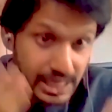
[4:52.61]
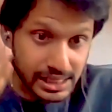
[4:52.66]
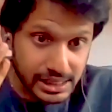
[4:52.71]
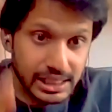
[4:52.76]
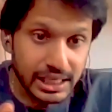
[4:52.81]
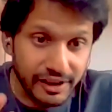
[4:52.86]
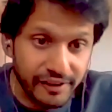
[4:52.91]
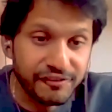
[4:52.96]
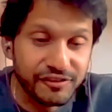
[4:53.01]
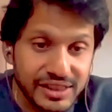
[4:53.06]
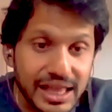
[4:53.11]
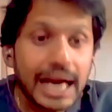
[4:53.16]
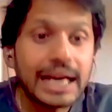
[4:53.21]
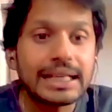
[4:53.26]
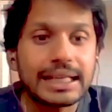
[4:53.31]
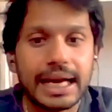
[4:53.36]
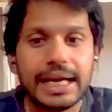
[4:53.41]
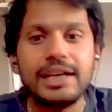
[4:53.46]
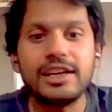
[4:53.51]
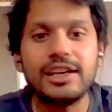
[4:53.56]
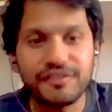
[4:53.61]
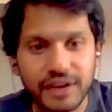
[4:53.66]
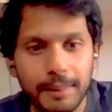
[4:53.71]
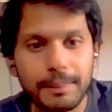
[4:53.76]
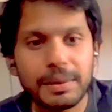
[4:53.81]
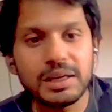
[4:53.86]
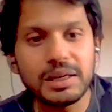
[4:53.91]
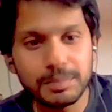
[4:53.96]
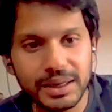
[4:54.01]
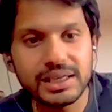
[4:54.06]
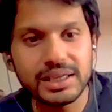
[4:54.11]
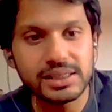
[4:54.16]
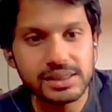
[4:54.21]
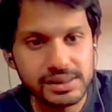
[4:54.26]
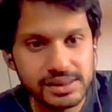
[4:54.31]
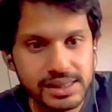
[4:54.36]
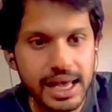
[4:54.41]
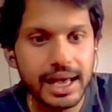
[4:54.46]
See, if that kind of commitment is